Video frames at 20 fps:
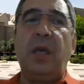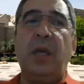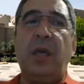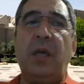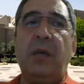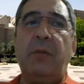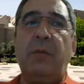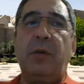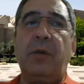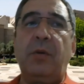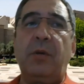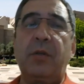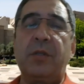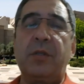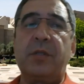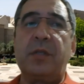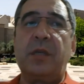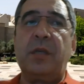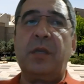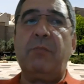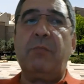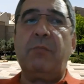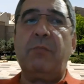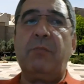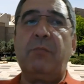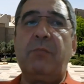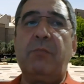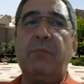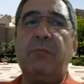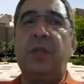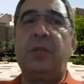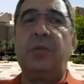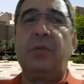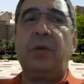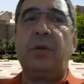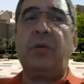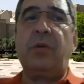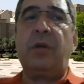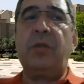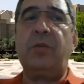Uh, because uh, imagine that
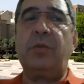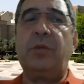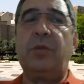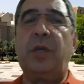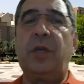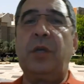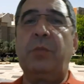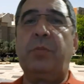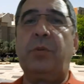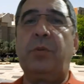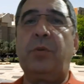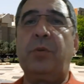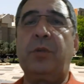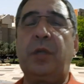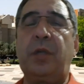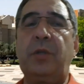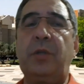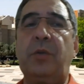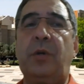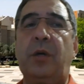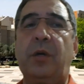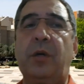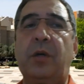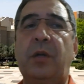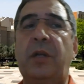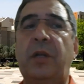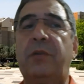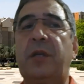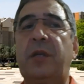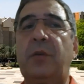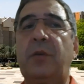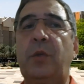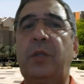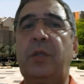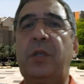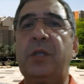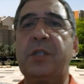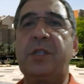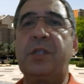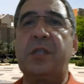you are going to the airport and you are clearing
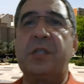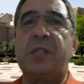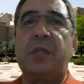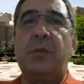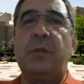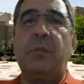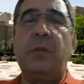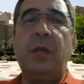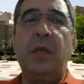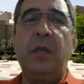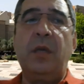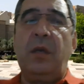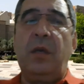with this system